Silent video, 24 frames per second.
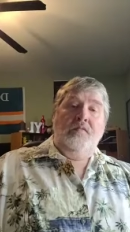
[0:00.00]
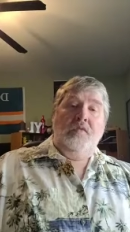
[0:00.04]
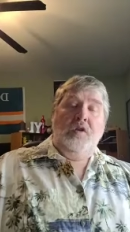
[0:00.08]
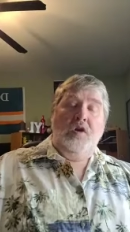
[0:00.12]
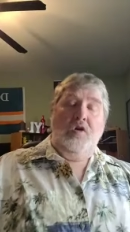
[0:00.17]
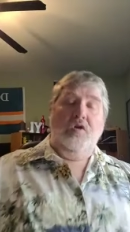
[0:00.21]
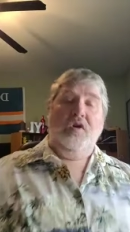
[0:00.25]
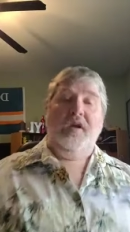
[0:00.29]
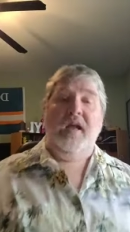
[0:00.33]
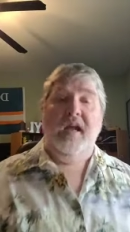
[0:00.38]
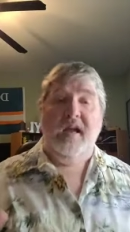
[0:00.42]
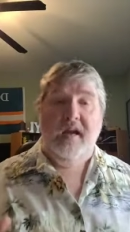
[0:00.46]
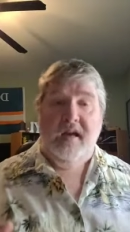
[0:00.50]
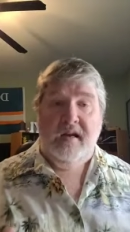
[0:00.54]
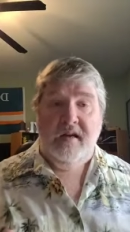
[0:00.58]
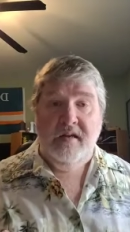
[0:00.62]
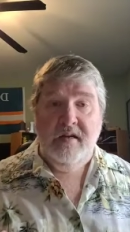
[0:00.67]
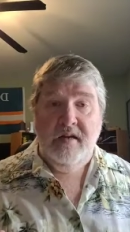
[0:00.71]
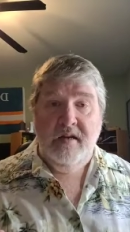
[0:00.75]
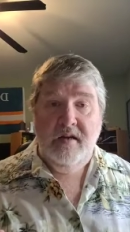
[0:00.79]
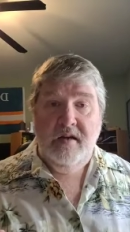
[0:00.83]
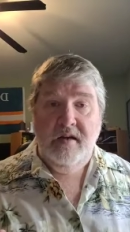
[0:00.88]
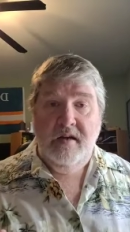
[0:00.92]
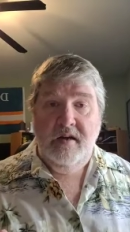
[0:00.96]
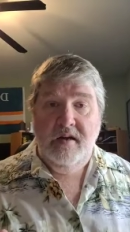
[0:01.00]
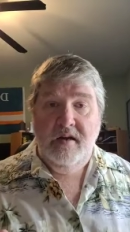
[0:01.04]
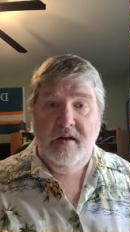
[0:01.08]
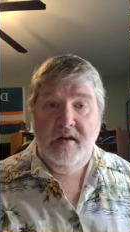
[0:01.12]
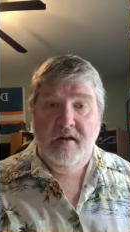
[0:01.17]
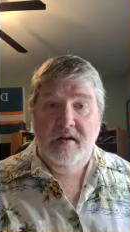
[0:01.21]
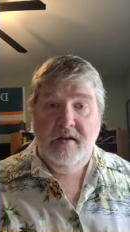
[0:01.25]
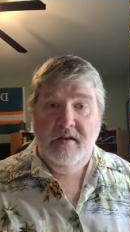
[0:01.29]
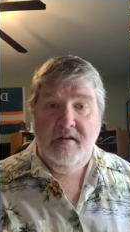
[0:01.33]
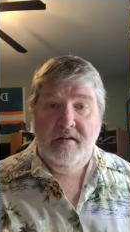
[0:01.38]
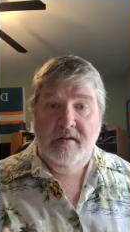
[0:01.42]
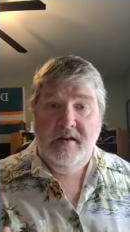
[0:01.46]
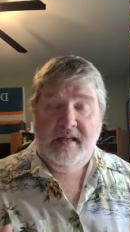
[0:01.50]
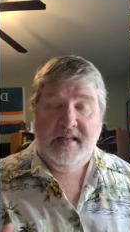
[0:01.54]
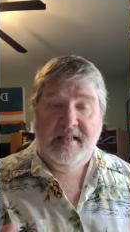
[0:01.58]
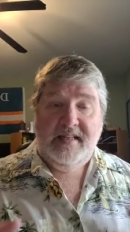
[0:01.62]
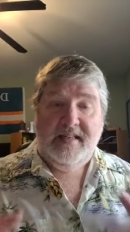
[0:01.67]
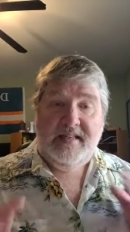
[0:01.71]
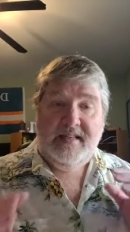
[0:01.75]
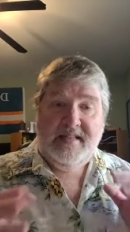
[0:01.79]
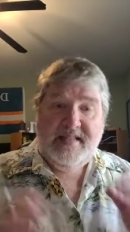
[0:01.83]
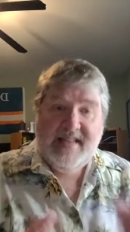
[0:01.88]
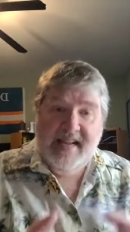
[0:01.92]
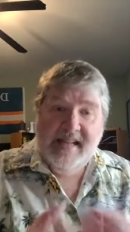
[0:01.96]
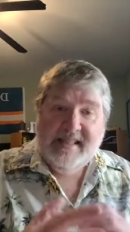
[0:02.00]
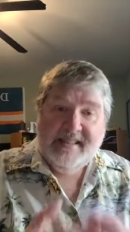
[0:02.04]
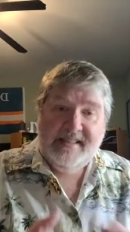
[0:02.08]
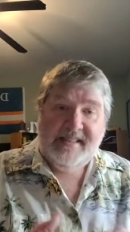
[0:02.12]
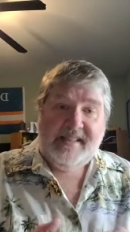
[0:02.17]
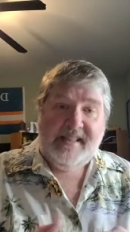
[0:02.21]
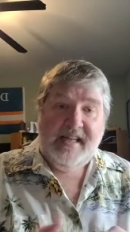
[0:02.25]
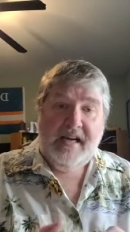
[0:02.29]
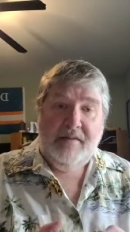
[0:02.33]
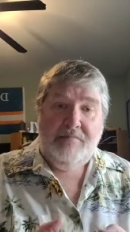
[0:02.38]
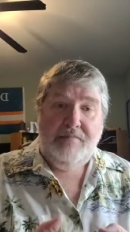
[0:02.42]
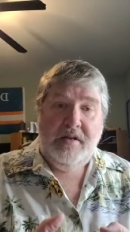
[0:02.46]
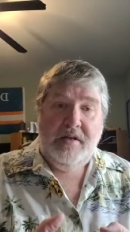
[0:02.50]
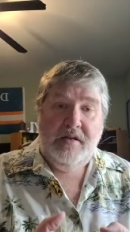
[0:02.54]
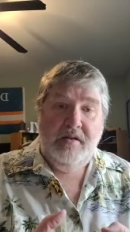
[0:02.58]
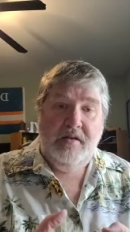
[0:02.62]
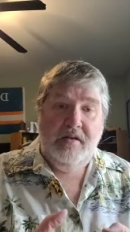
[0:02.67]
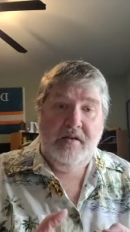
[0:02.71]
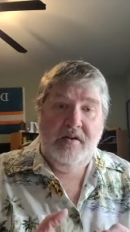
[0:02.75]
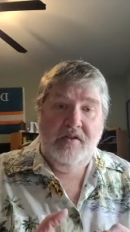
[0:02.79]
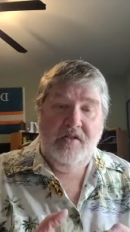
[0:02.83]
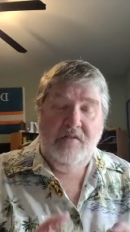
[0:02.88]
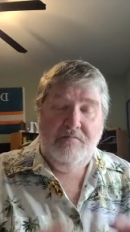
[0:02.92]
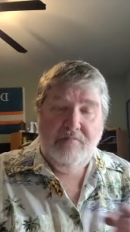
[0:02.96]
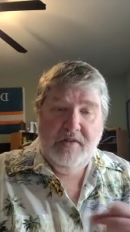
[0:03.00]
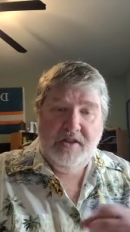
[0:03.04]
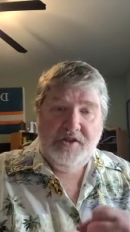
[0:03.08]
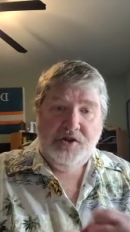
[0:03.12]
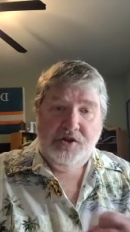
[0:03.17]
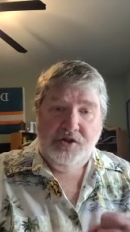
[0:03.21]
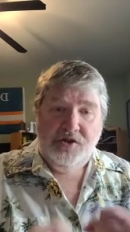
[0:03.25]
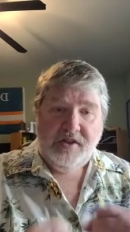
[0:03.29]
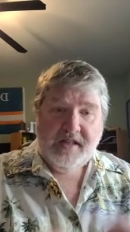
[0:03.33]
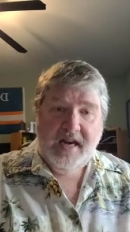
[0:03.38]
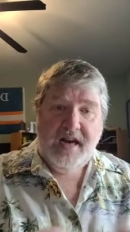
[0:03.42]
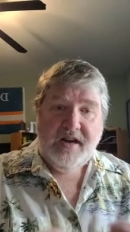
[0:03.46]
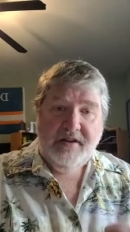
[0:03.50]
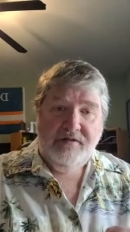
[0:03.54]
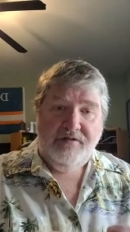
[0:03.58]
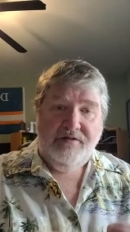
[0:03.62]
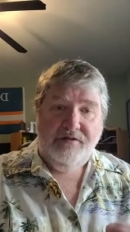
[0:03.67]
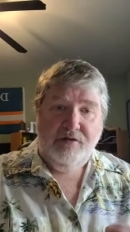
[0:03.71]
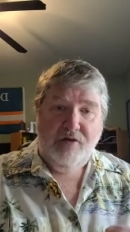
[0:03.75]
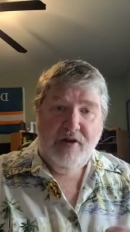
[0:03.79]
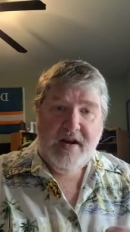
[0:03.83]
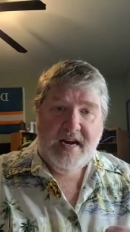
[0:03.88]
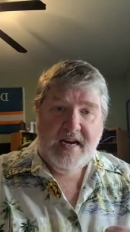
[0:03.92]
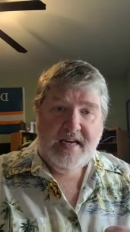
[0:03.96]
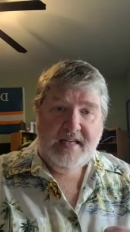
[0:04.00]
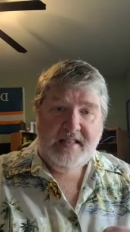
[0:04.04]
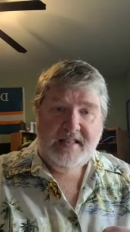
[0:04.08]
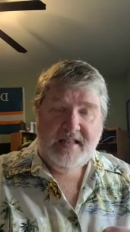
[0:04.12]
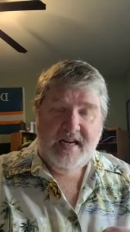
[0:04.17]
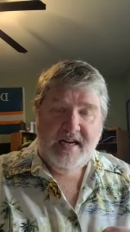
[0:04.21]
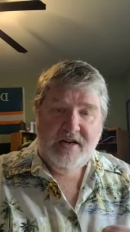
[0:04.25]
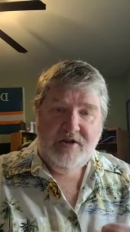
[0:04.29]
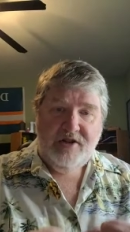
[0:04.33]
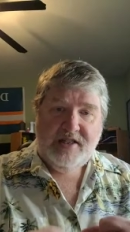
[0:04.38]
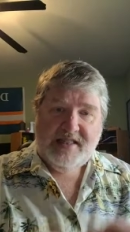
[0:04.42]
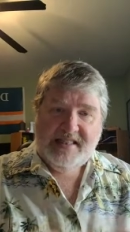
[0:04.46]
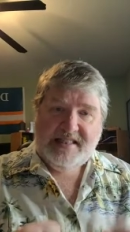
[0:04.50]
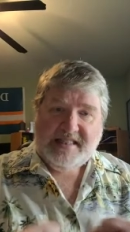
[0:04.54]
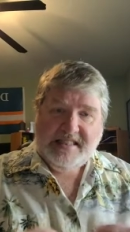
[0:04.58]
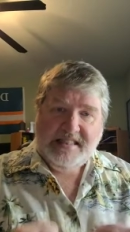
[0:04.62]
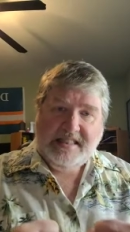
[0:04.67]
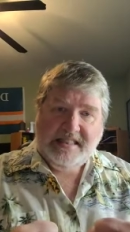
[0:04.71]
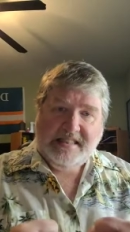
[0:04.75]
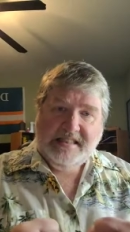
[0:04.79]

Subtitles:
okay, you can tense up, the muscles kind of freeze, and you just,